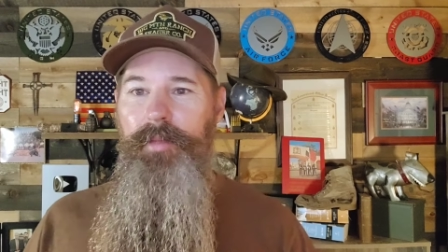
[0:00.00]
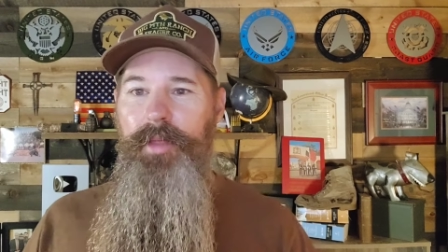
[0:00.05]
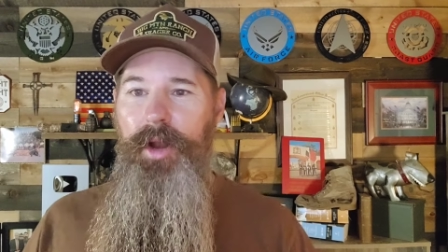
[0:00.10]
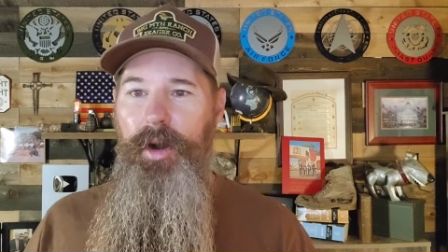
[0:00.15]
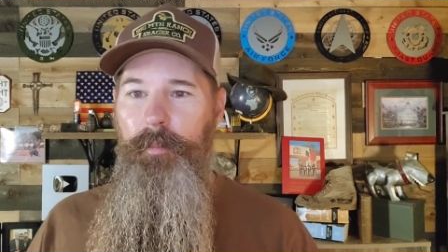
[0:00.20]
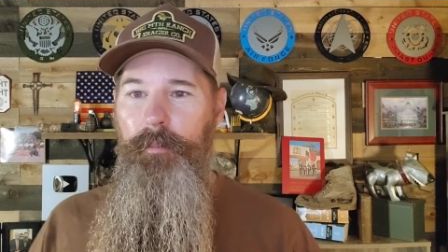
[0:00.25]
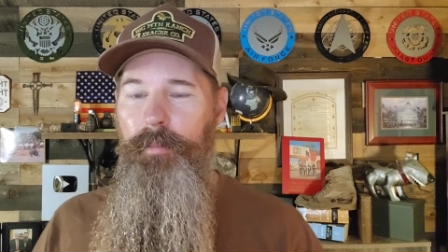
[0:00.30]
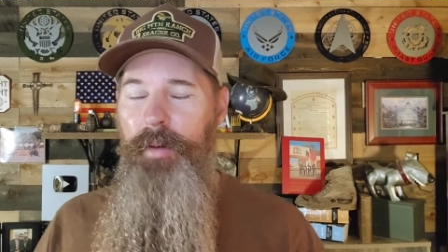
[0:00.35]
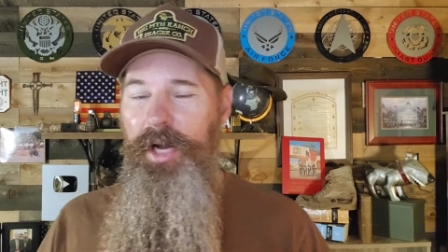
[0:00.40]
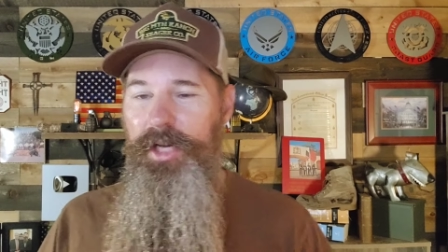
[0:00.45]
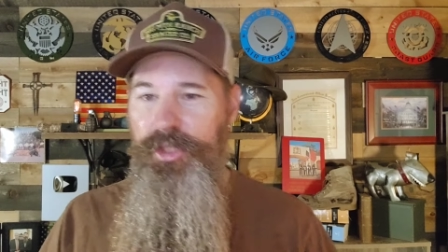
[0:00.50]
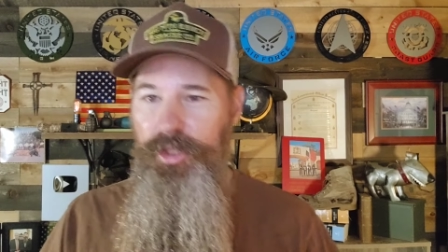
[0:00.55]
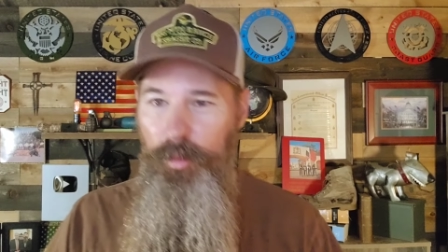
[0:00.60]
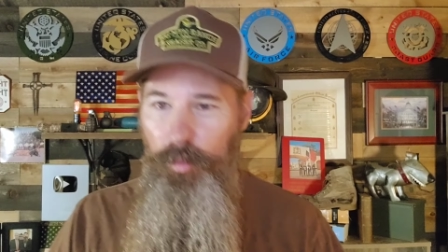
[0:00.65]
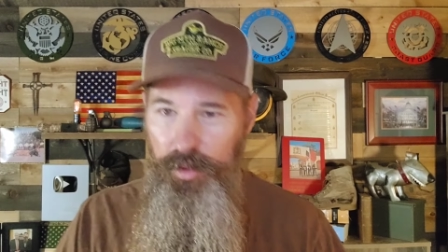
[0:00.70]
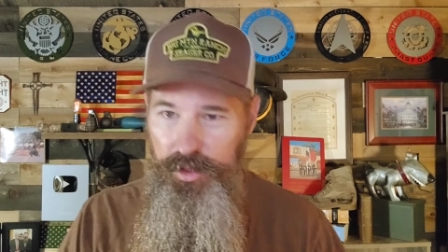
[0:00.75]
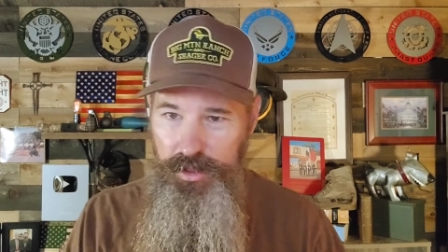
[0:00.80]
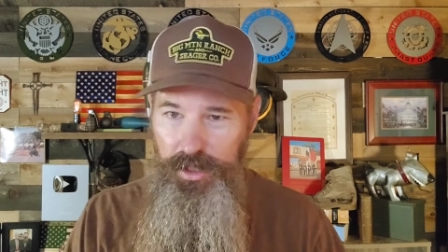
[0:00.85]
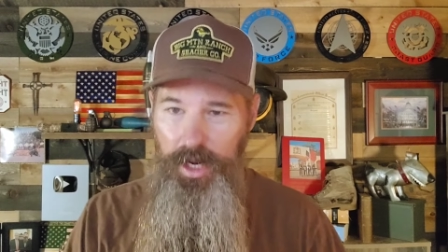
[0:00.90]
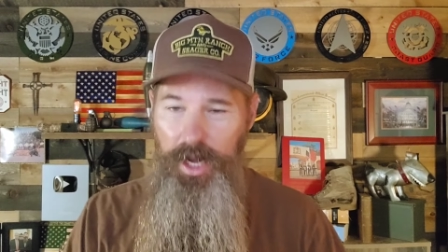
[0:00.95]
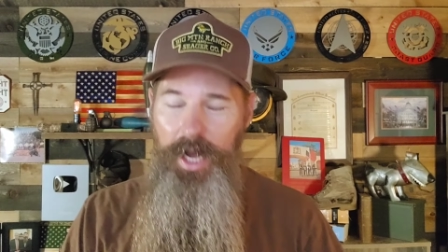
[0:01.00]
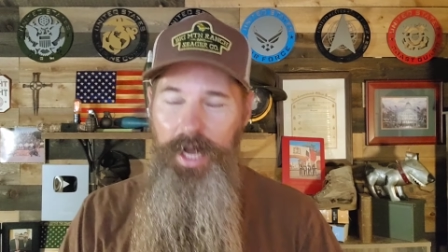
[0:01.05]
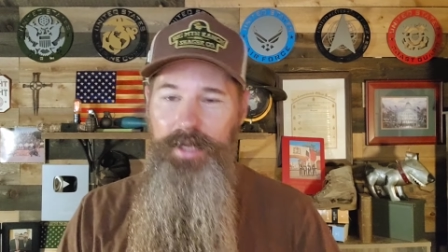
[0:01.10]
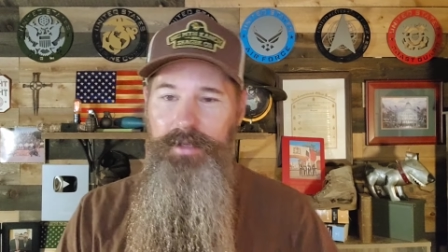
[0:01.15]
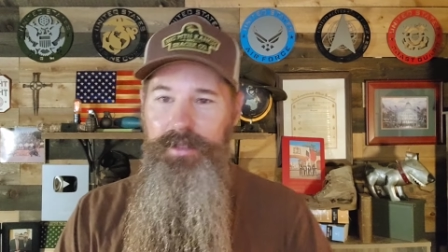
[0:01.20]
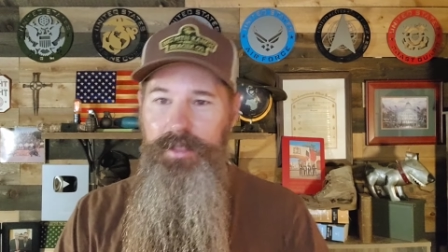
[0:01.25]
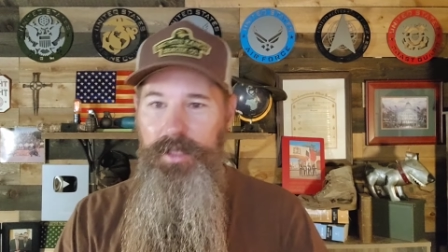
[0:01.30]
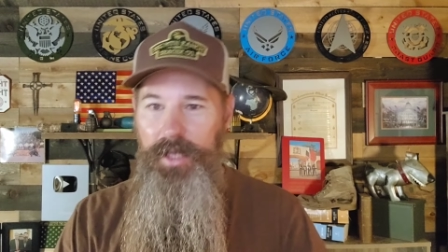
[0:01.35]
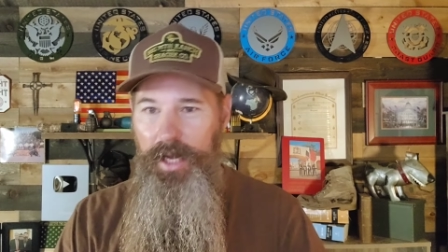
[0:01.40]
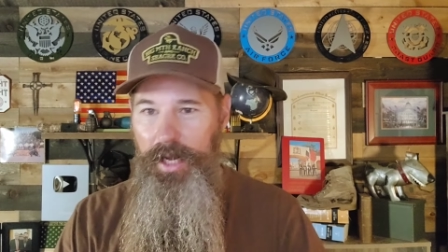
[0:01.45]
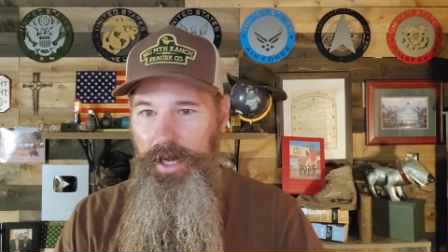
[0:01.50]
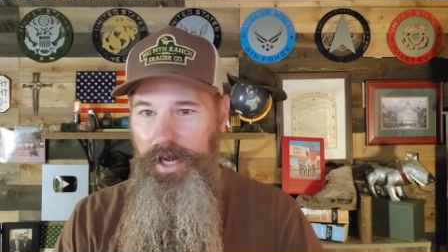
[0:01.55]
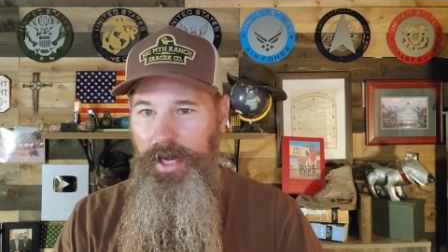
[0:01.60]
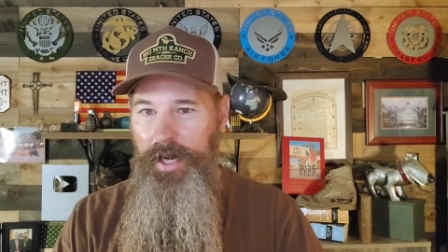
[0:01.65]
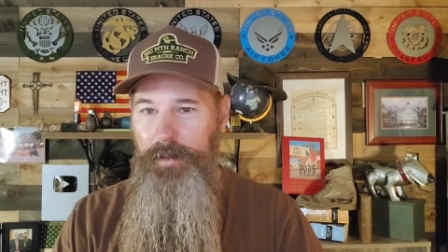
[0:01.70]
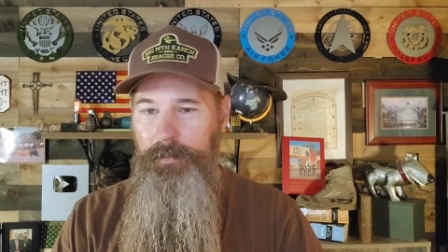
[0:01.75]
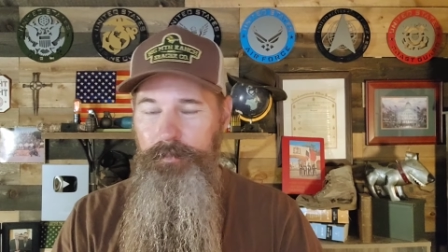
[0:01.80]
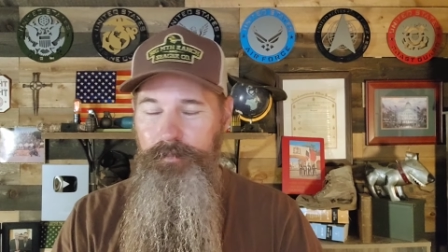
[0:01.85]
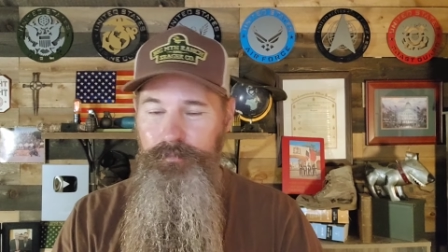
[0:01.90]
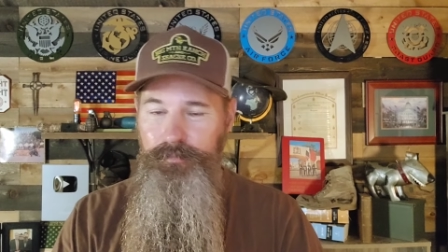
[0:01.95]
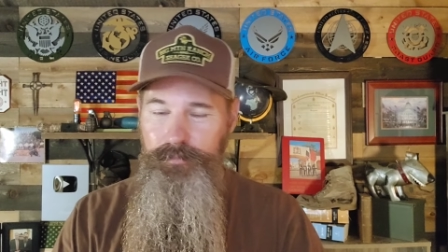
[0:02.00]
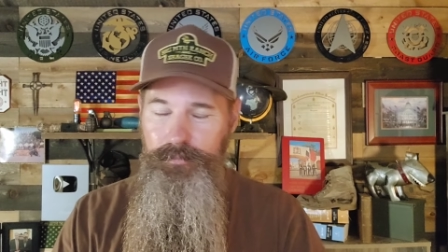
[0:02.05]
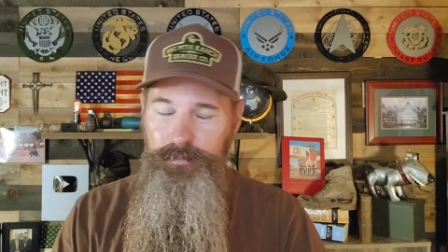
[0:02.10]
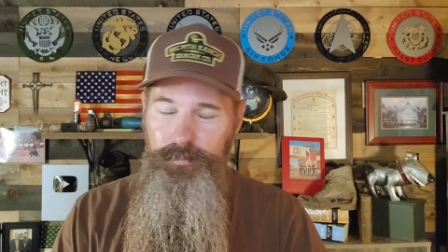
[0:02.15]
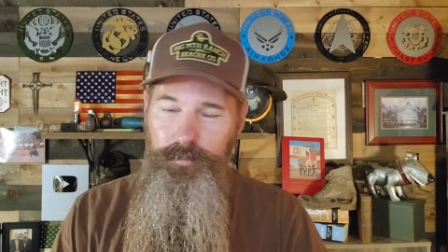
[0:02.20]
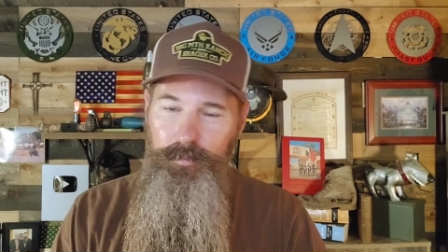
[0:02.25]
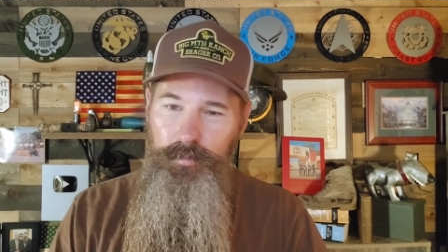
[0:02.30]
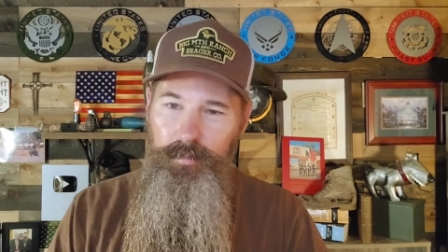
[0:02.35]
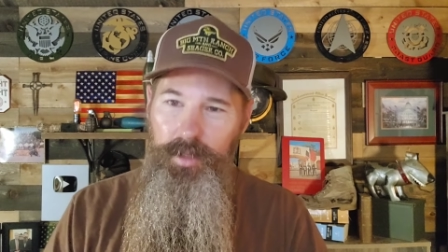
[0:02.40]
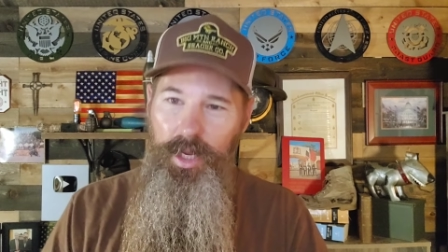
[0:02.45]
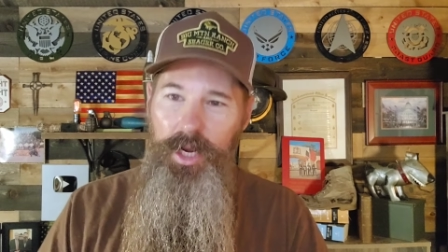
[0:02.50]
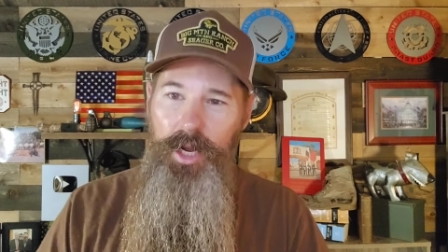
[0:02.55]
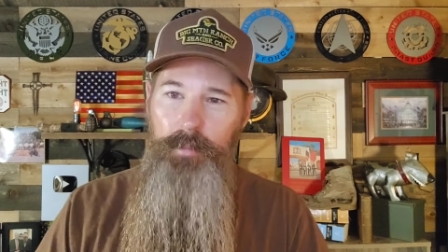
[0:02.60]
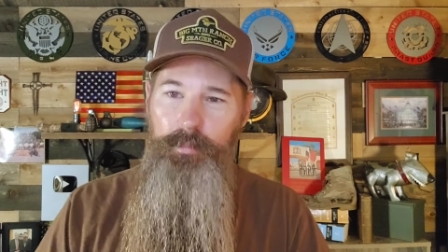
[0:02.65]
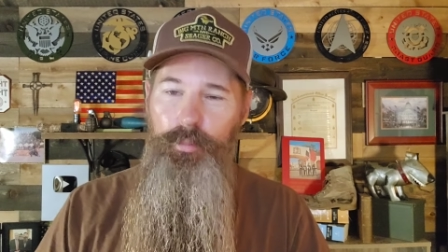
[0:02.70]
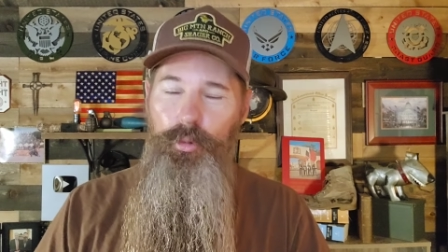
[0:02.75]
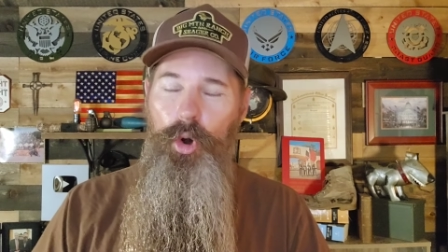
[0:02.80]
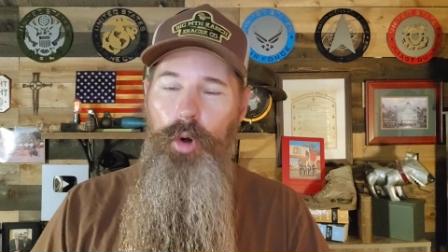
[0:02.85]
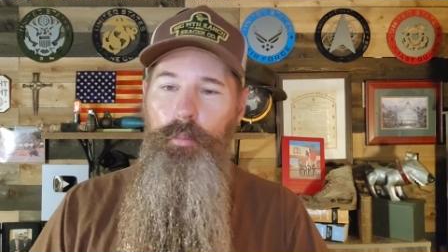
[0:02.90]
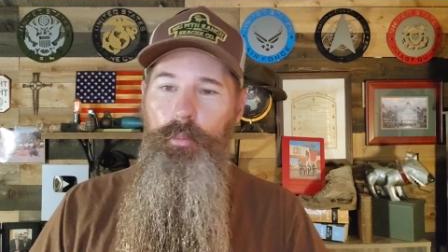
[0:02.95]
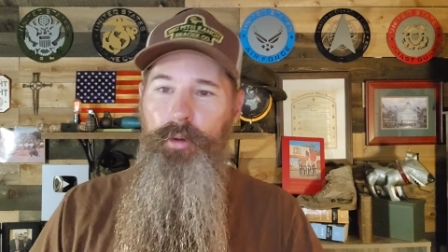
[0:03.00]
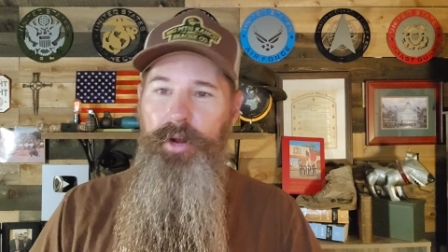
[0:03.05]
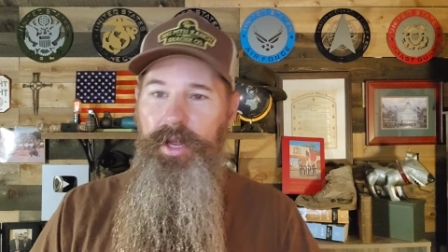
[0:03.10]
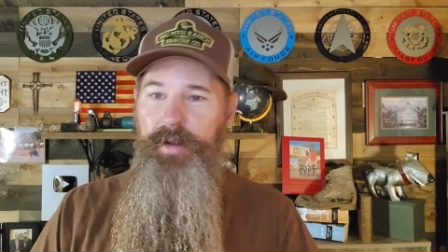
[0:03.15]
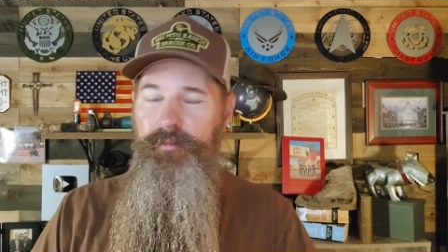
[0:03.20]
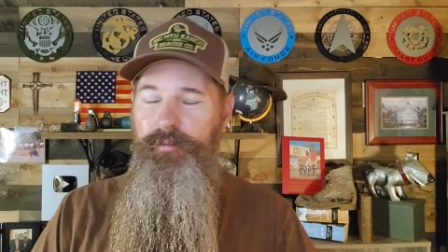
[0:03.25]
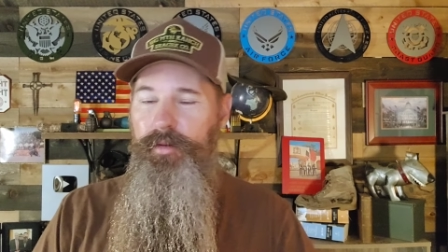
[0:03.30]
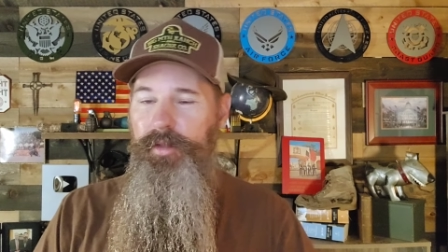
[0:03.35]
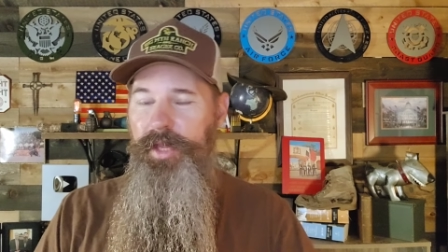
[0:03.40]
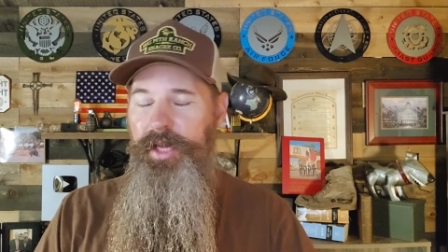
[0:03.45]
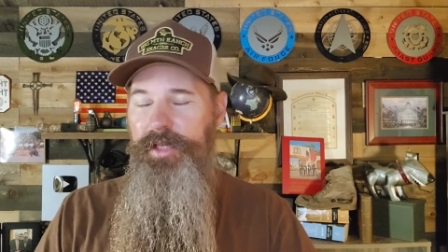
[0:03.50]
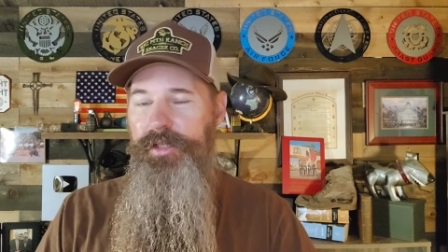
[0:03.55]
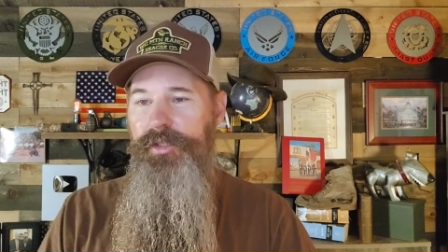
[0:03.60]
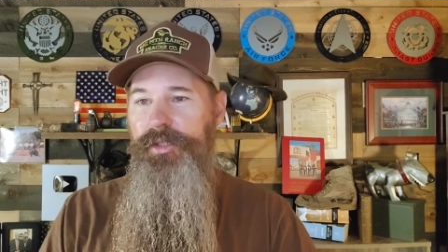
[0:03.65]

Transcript: their budget was not um, appropriate for this.